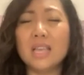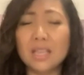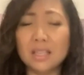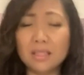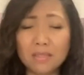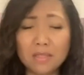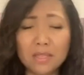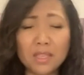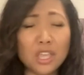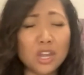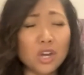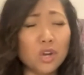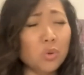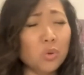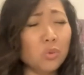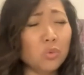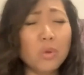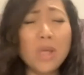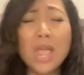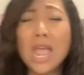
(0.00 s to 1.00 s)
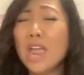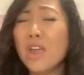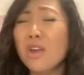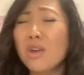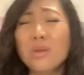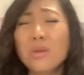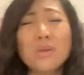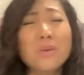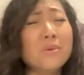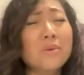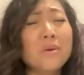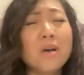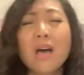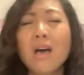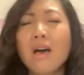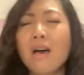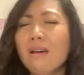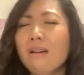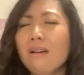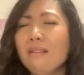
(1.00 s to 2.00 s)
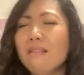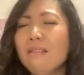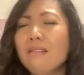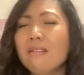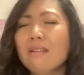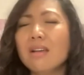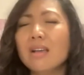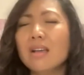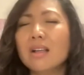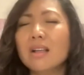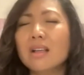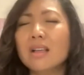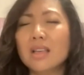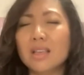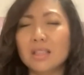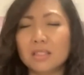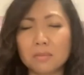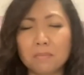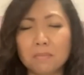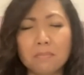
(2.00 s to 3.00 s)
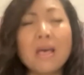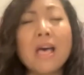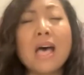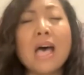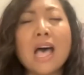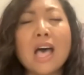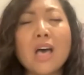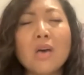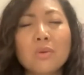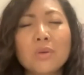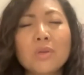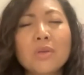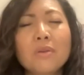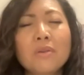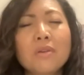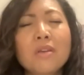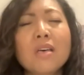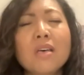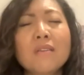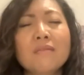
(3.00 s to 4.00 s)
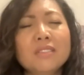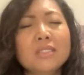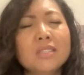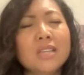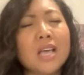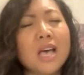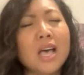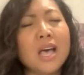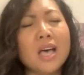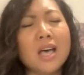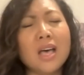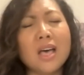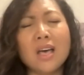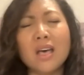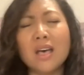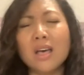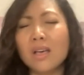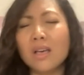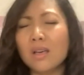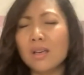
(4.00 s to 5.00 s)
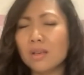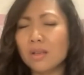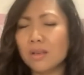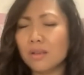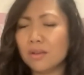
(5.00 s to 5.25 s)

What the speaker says: than where you are. The power of now